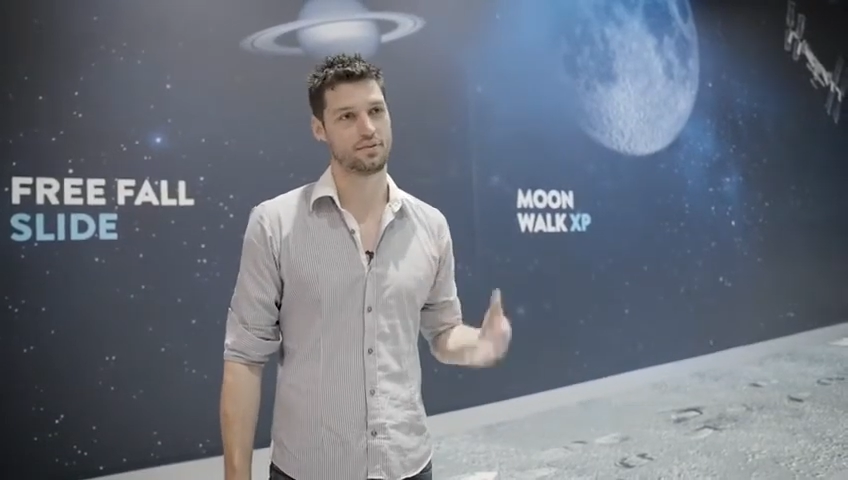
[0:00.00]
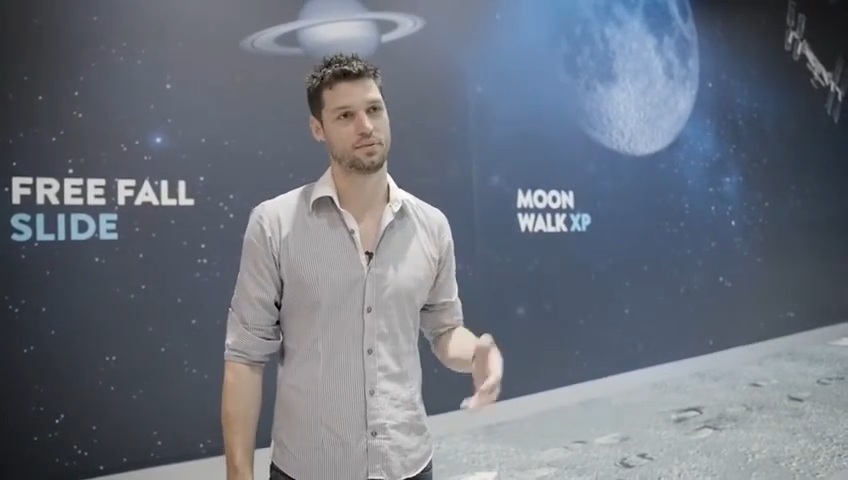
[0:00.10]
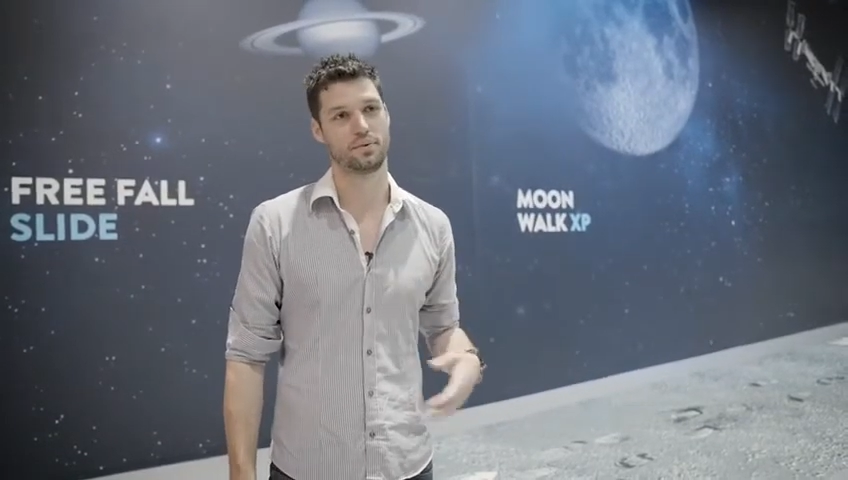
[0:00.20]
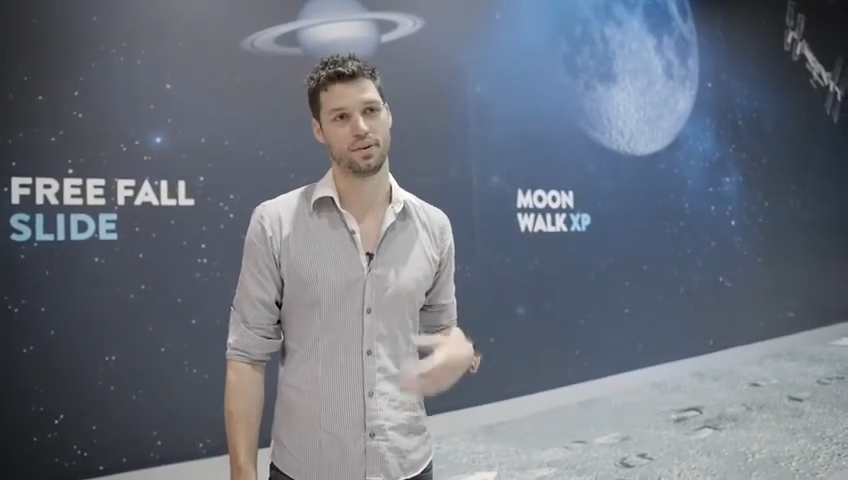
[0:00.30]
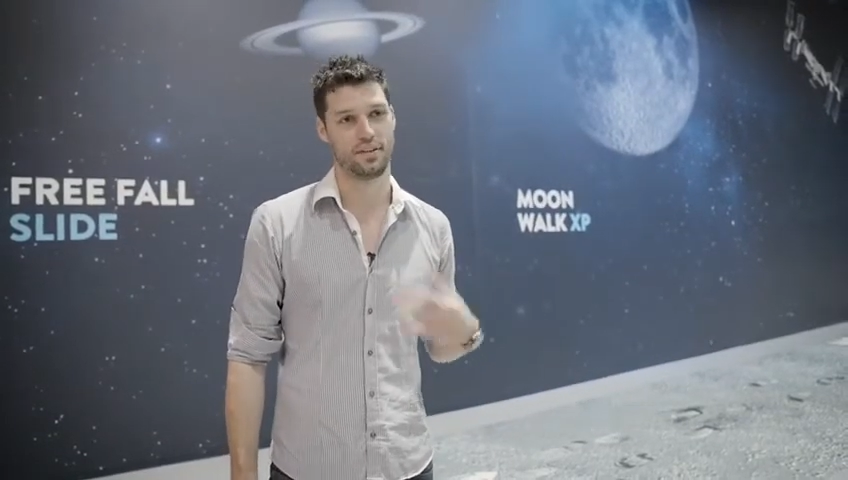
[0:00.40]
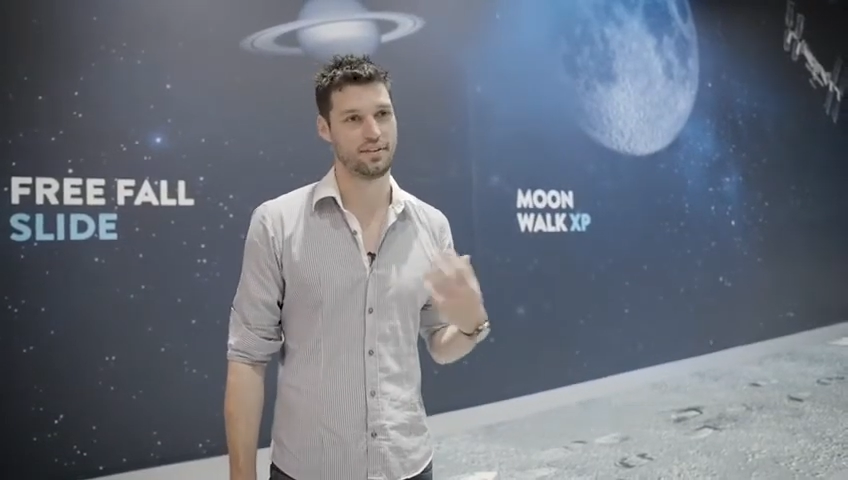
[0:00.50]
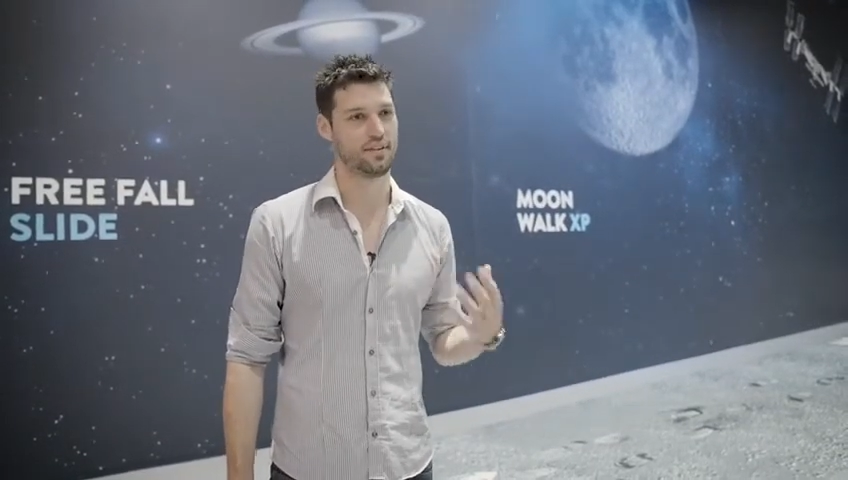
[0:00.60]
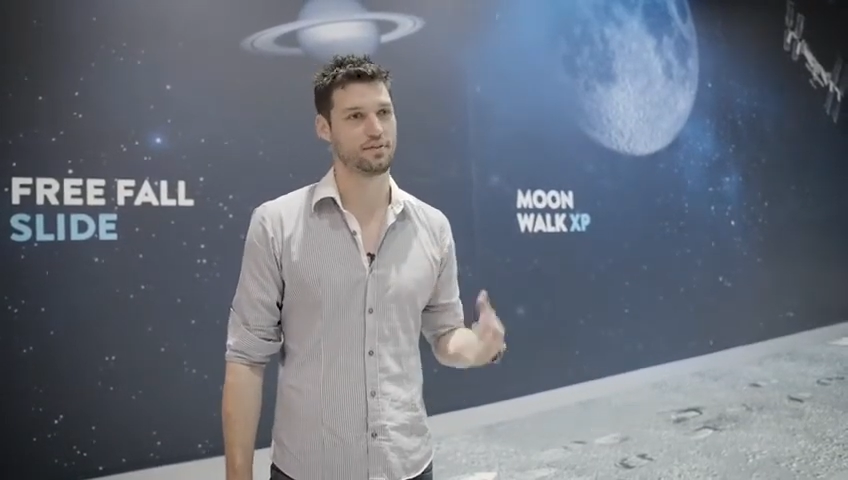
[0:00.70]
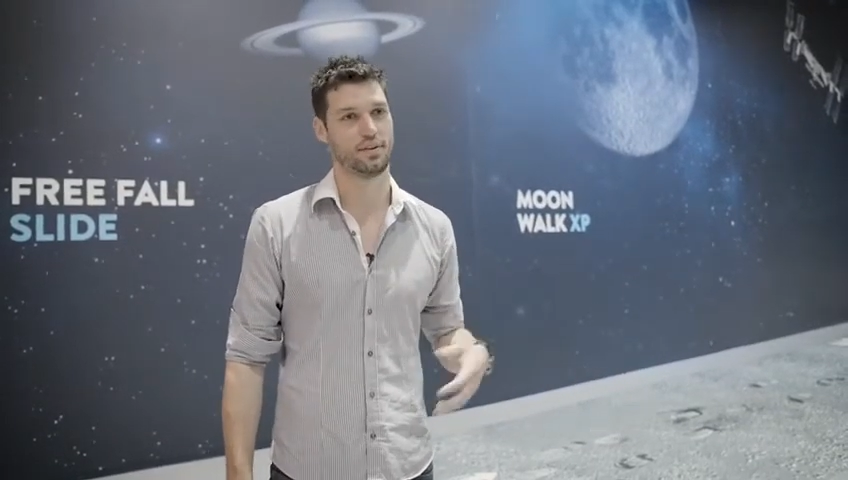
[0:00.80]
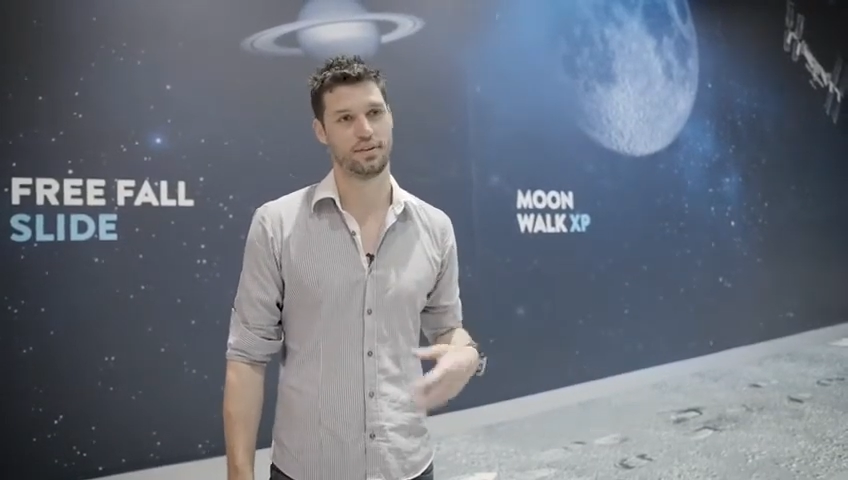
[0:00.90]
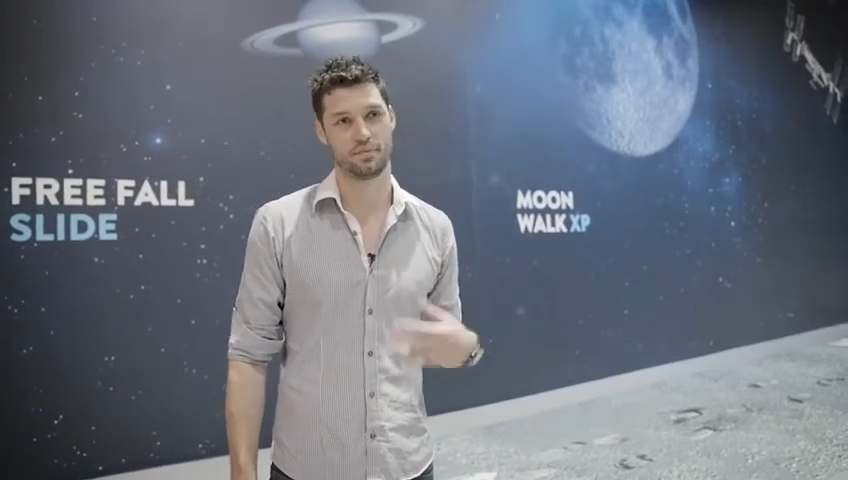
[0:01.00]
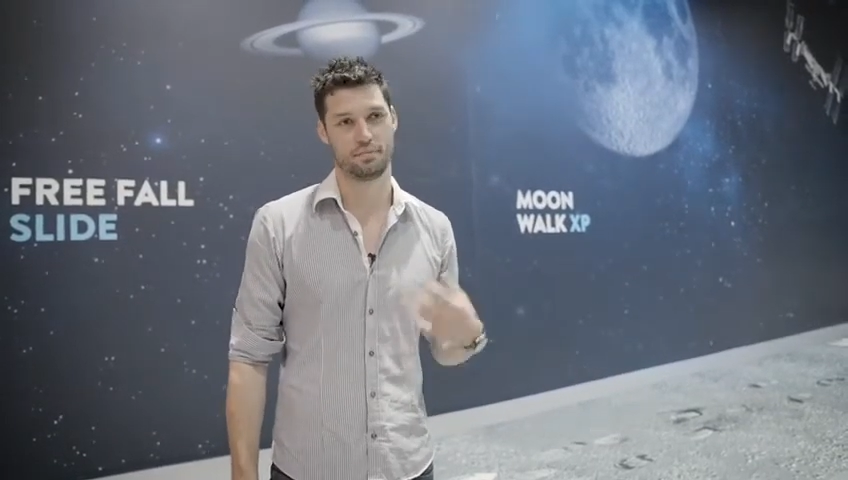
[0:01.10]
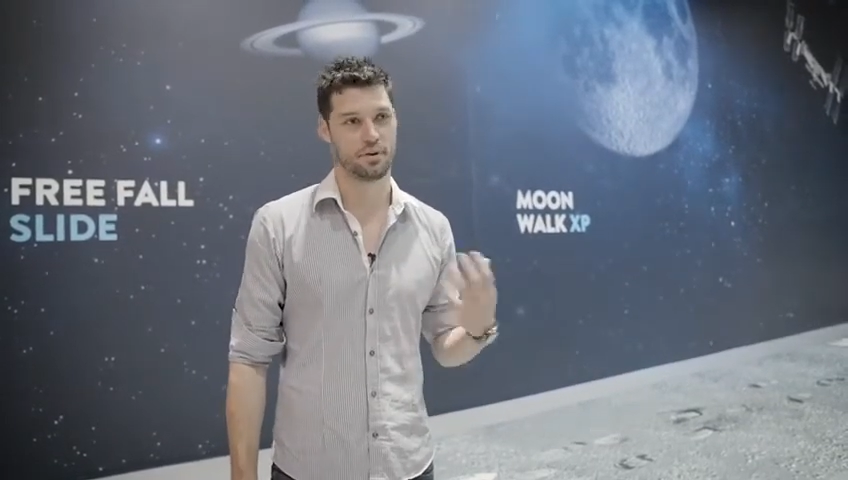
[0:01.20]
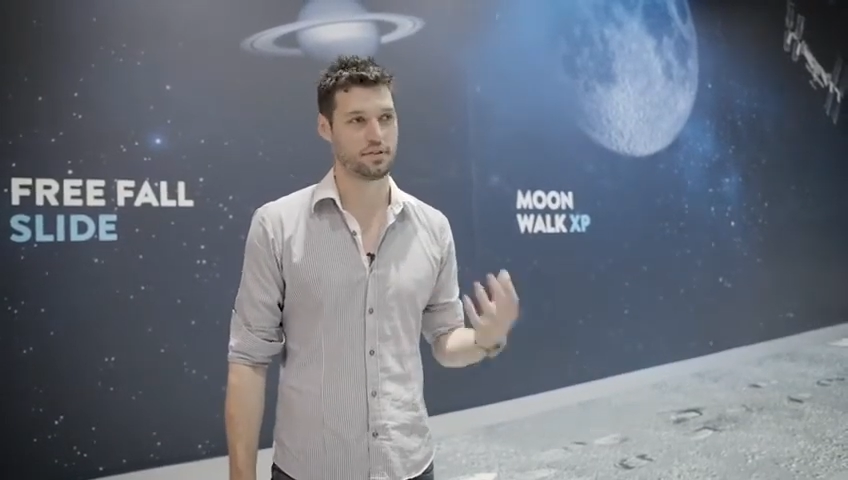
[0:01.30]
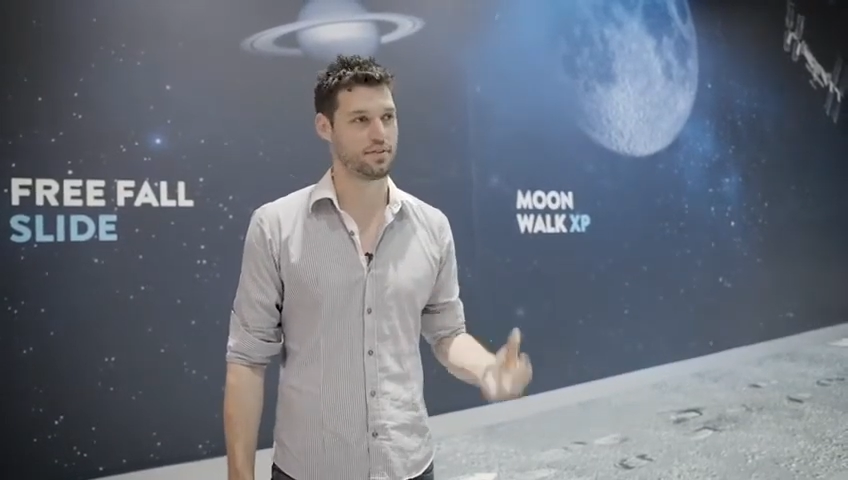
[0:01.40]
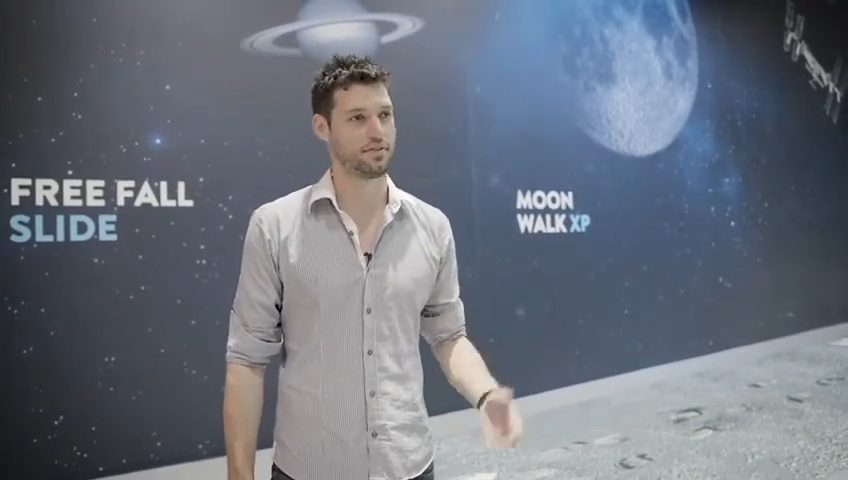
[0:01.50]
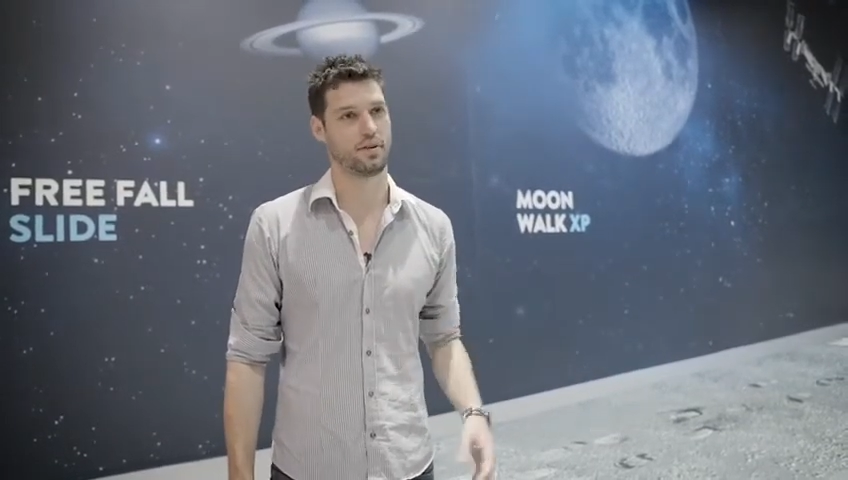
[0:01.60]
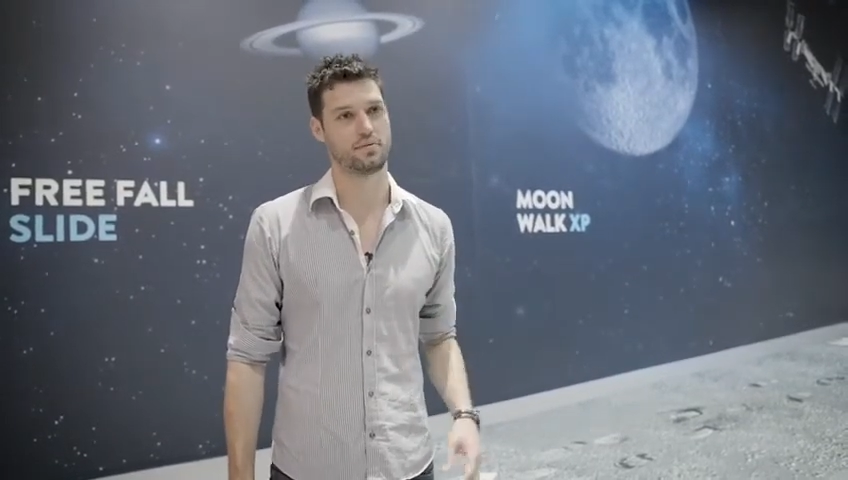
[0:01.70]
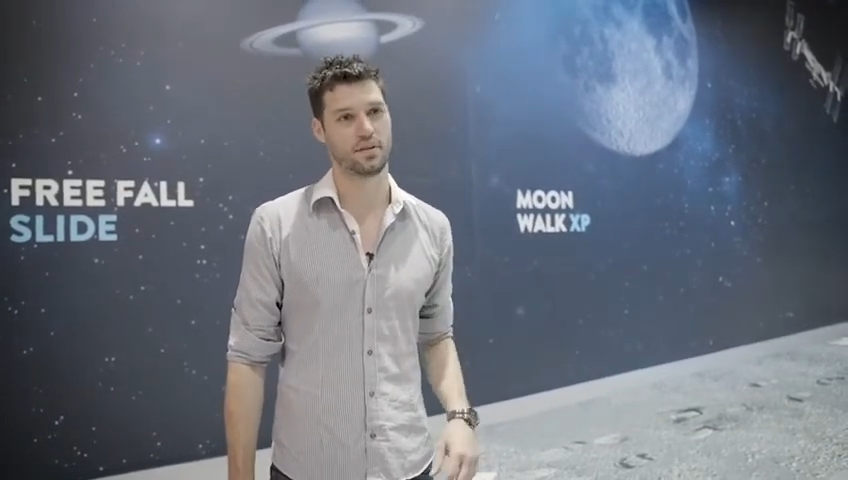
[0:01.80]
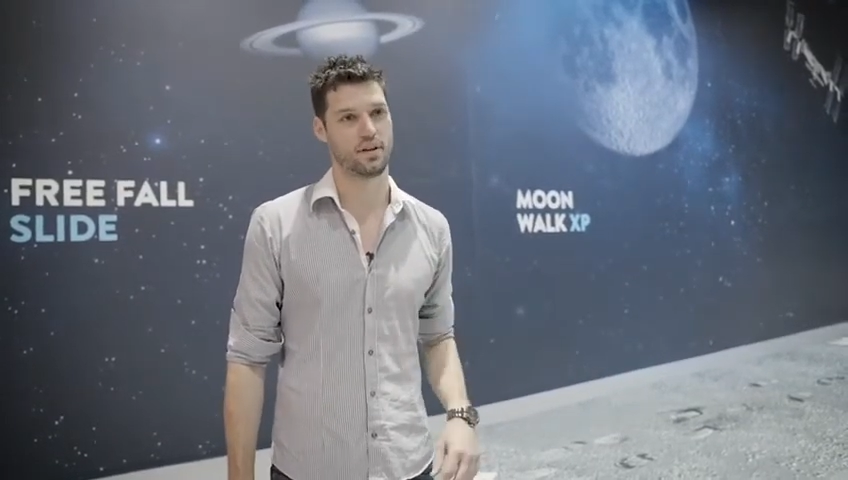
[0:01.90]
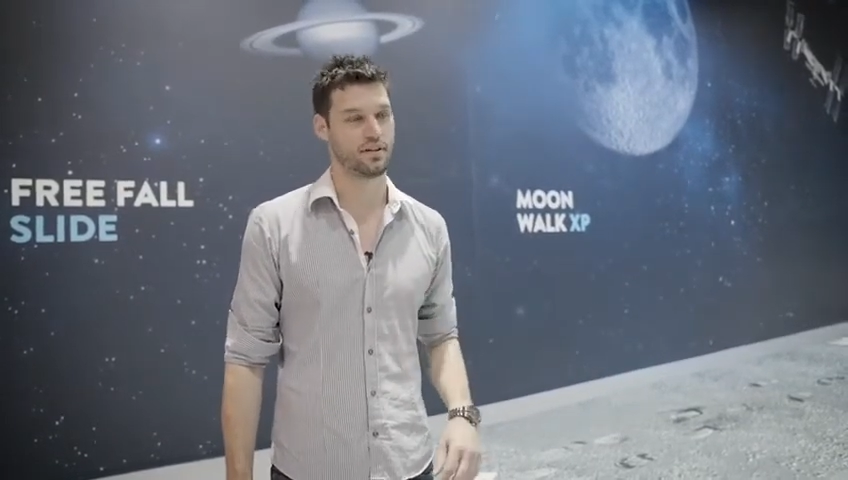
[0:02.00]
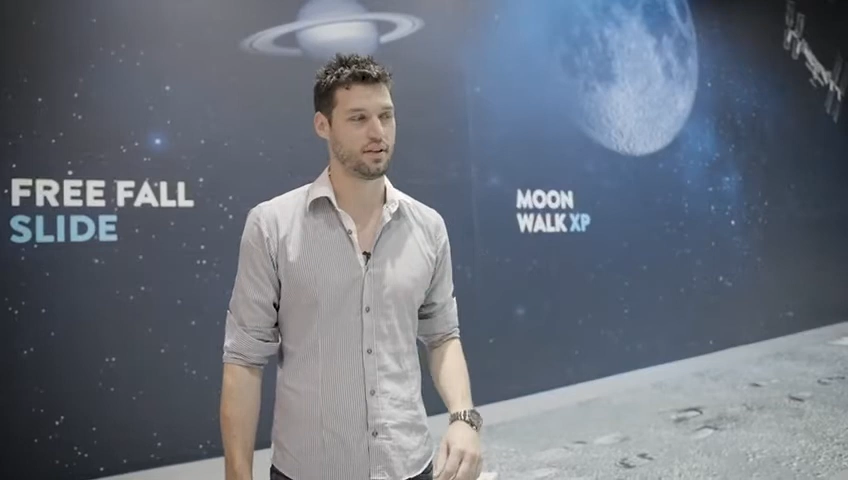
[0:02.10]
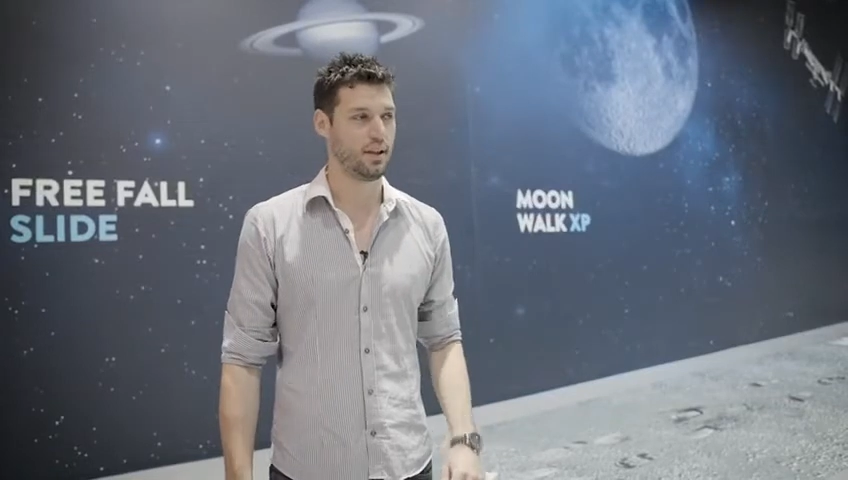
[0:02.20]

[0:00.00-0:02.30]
to read and read about the subject.